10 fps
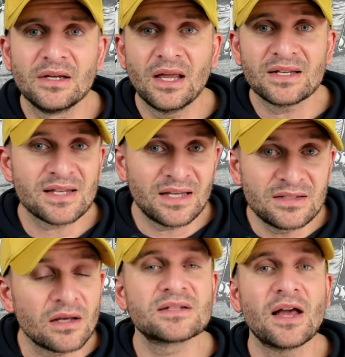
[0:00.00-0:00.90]
Like I said, he
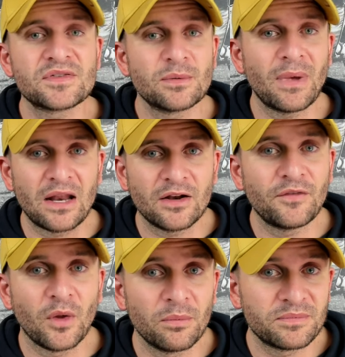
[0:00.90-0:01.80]
does have some N F
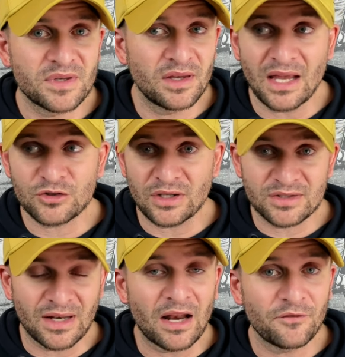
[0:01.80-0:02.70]
L, he actually has
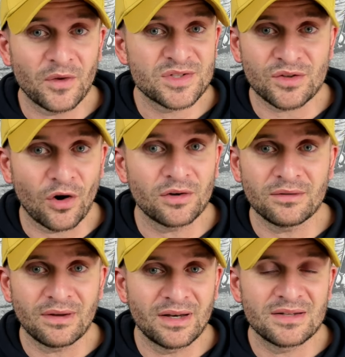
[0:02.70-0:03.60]
an N F L start
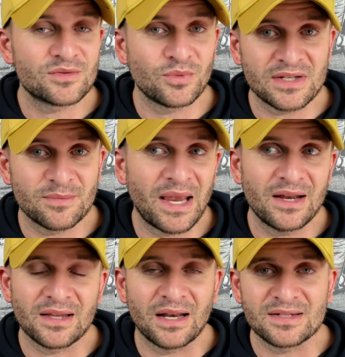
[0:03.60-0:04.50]
in his resume,
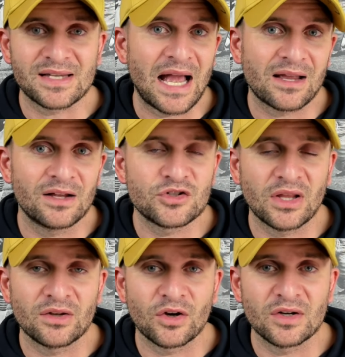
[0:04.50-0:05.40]
and again, a sack on
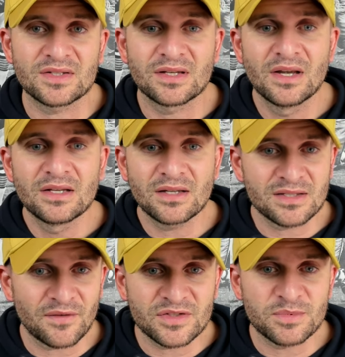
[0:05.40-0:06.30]
Jalen Hurts, does
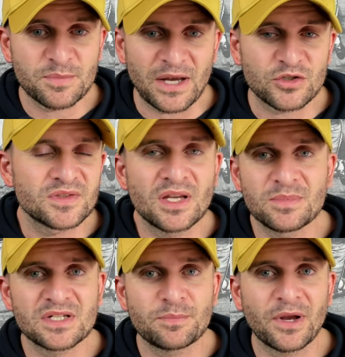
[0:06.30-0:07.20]
have some special
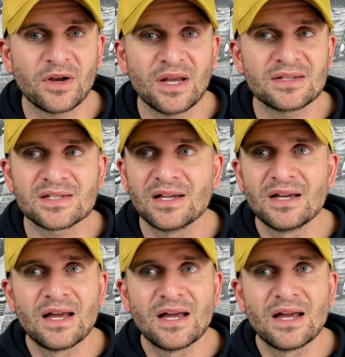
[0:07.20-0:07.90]
teams experience.